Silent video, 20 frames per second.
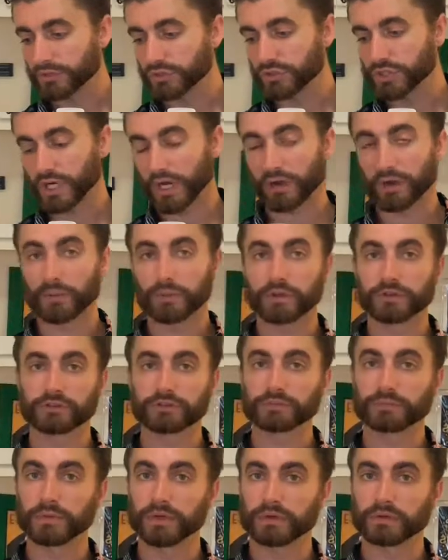cherrywood
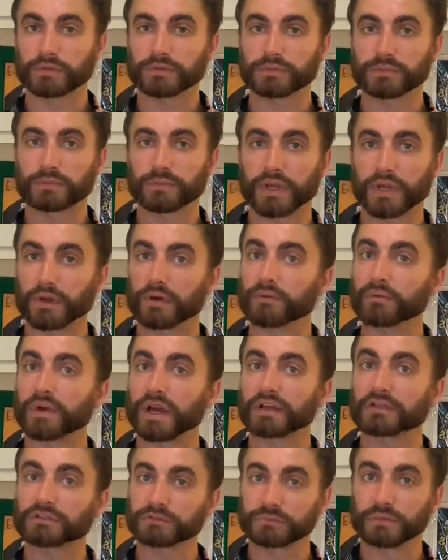smoked pale
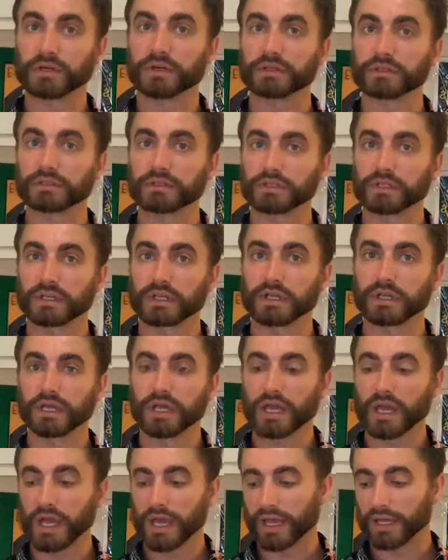rice malt,
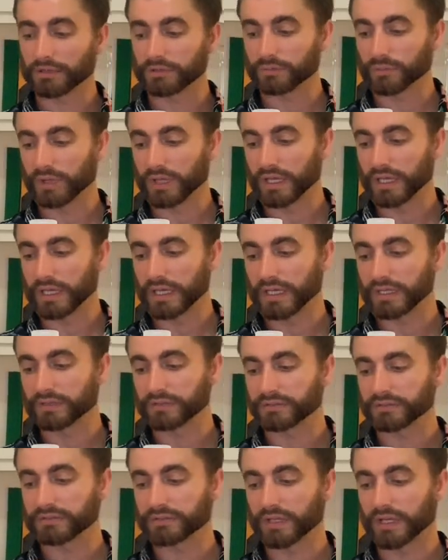as well
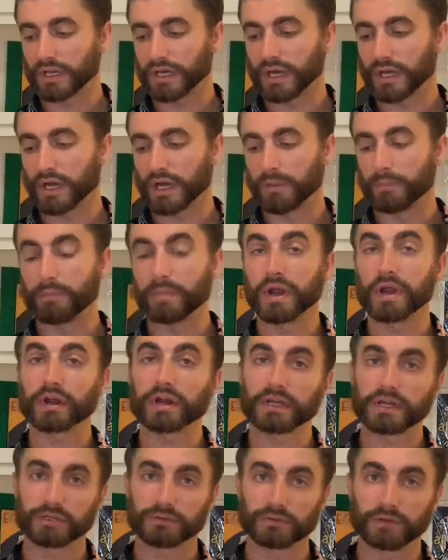as
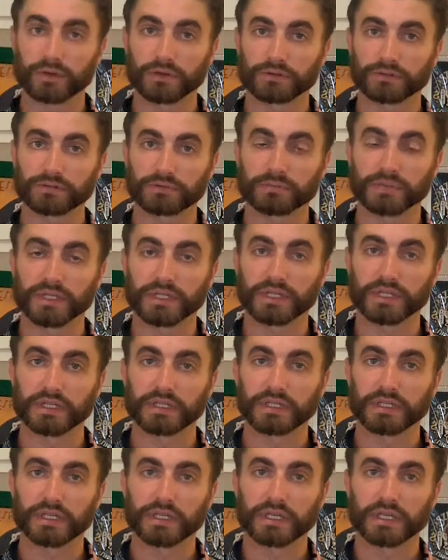American roast
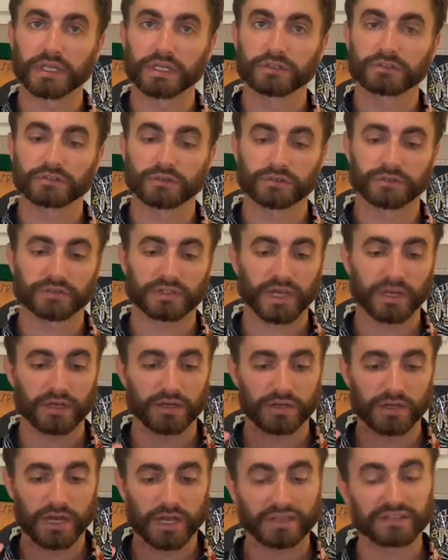millet. So it's got
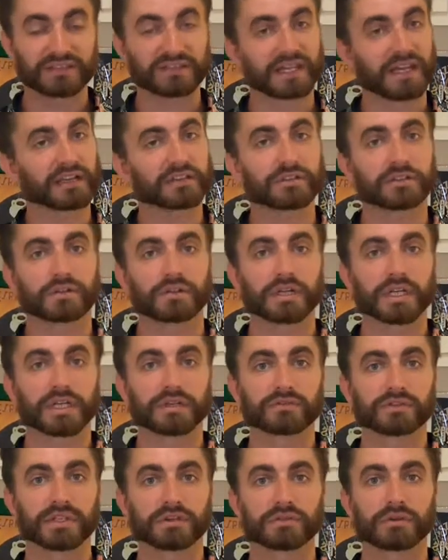a nice texturing
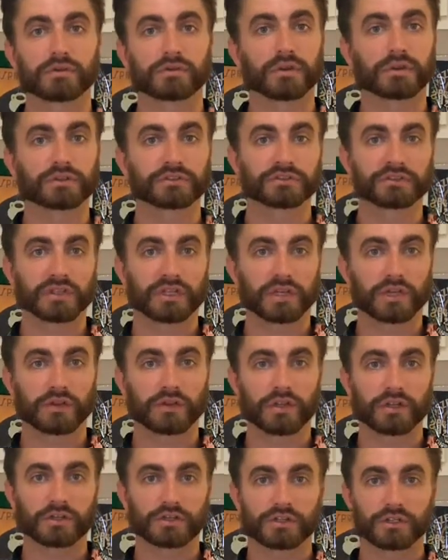of different roasts in here
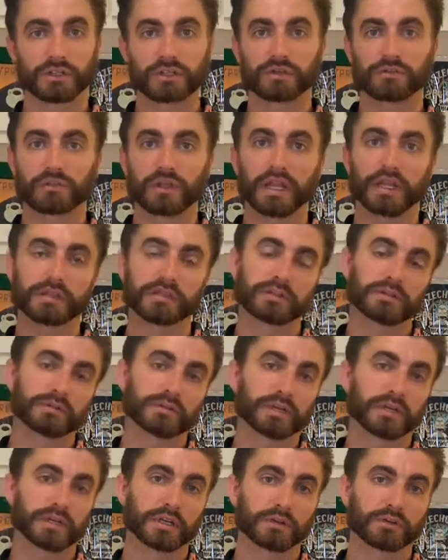that should lend
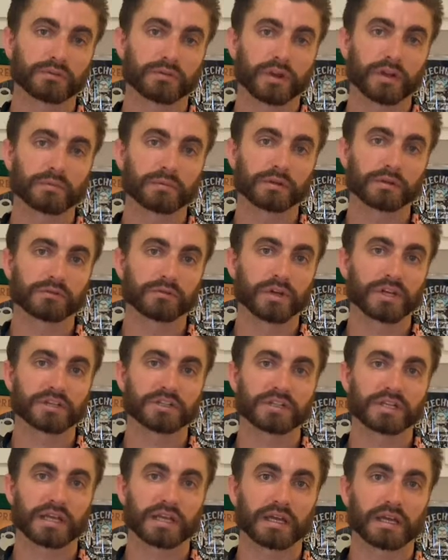to an incredibly
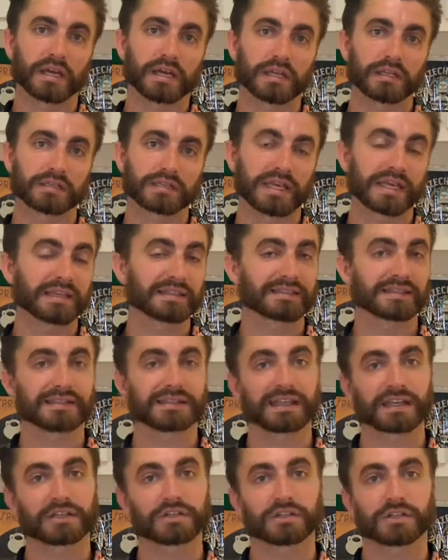rich taste
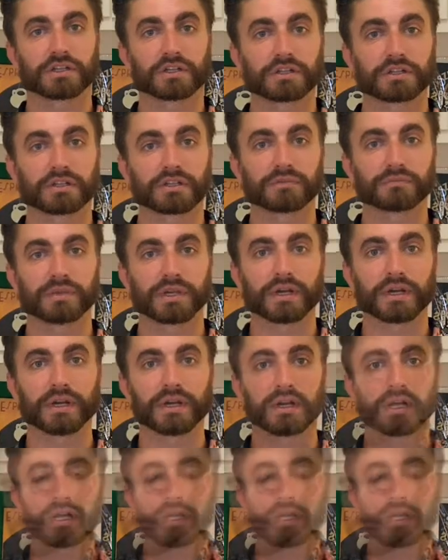and texture to the beer.